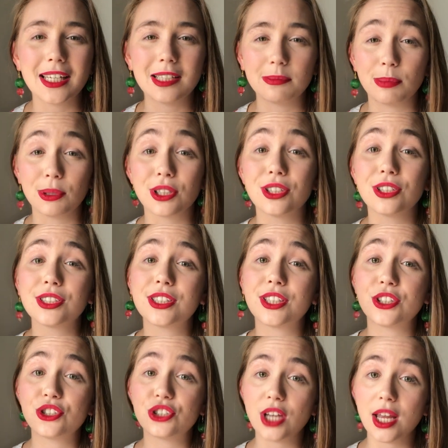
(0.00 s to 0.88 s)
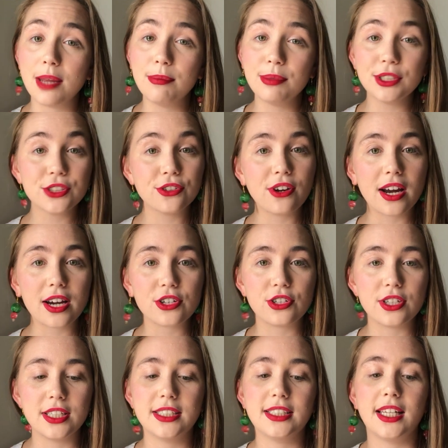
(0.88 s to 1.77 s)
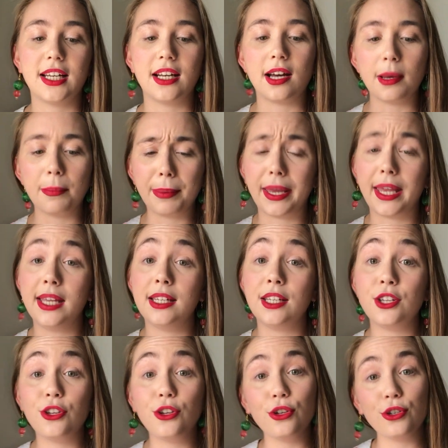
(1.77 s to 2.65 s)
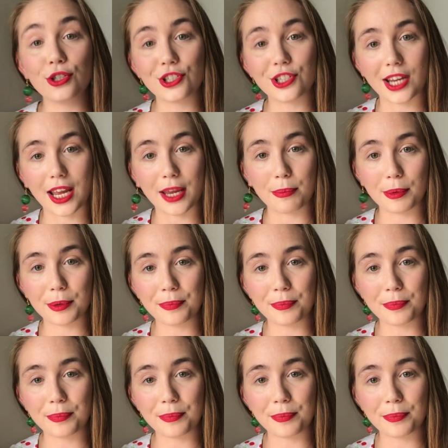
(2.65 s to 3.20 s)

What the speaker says: is because the chambers are actually set up in a U shape.